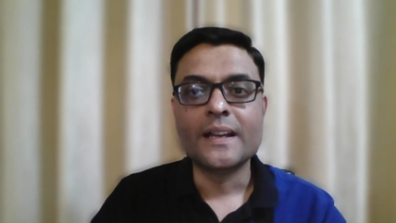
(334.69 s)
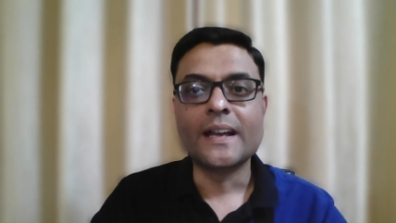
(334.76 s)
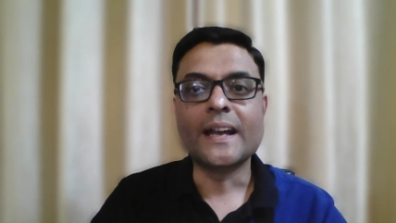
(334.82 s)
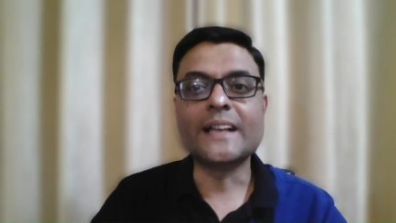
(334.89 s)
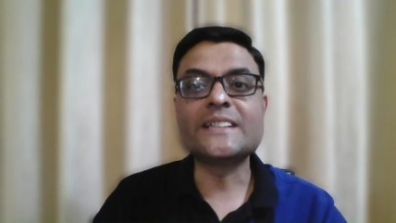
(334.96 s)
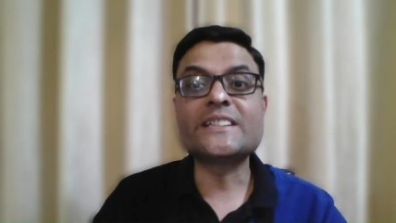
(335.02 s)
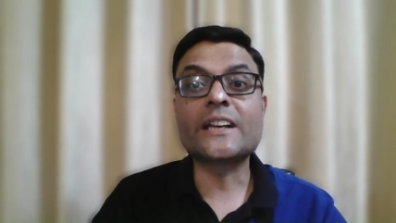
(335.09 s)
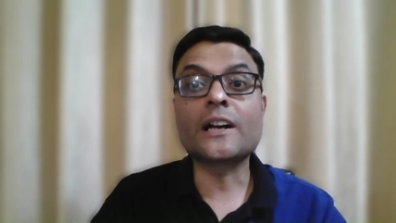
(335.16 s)

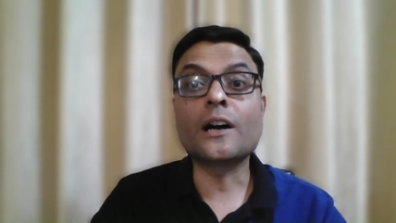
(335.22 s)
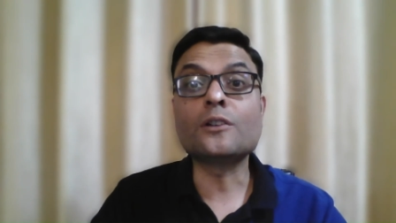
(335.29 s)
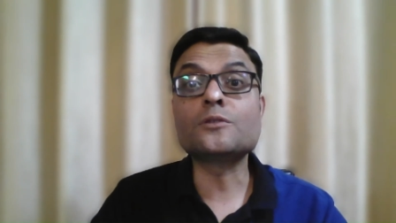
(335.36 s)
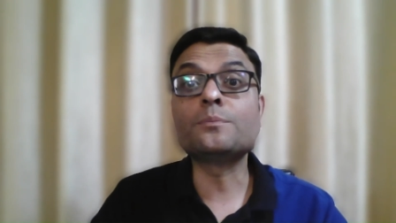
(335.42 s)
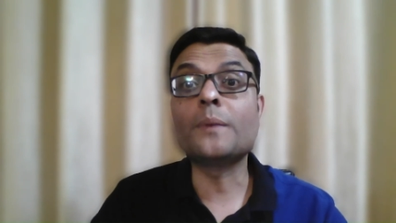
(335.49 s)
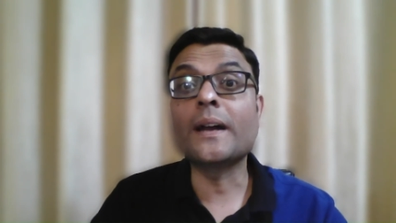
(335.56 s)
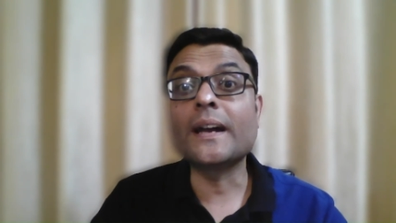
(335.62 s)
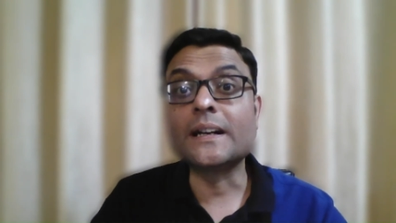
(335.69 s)
and check out
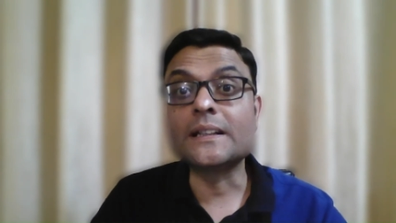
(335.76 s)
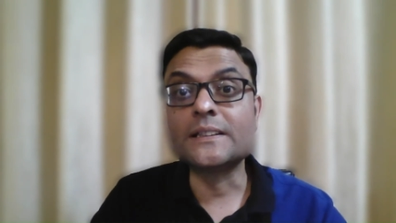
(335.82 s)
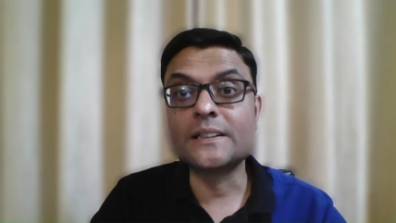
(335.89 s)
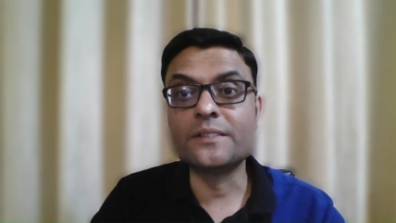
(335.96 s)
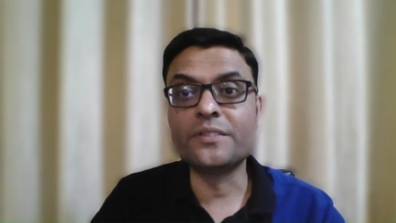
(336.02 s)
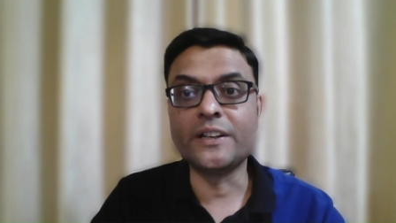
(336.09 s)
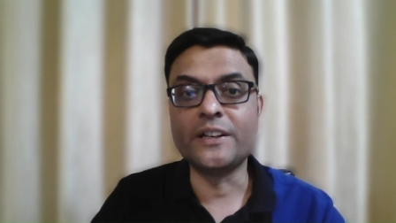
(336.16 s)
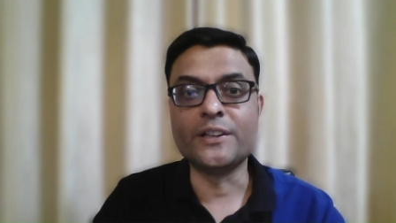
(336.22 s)
my other
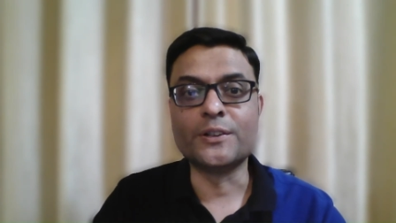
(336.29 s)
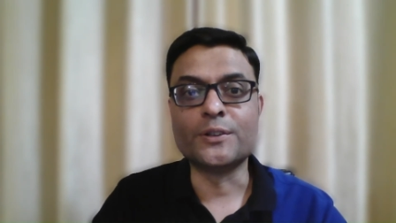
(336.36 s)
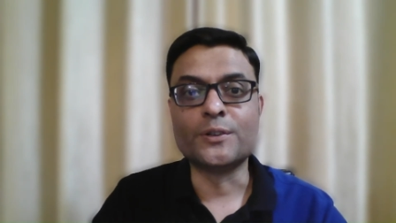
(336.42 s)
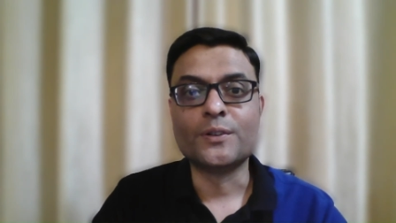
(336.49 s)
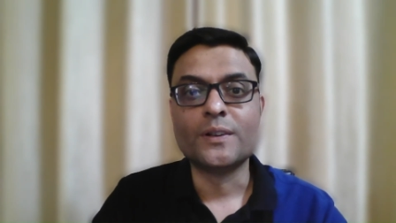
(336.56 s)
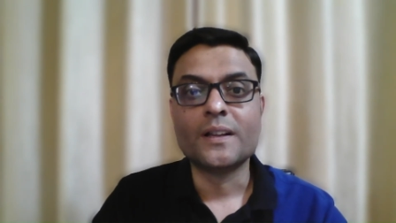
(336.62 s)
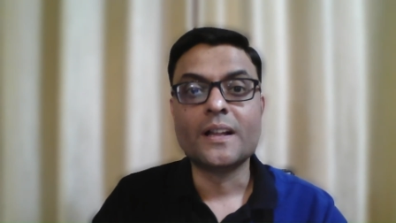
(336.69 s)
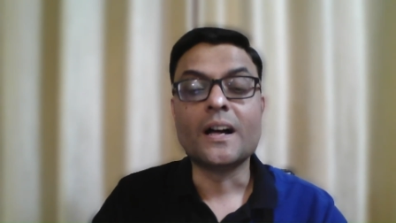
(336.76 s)
video,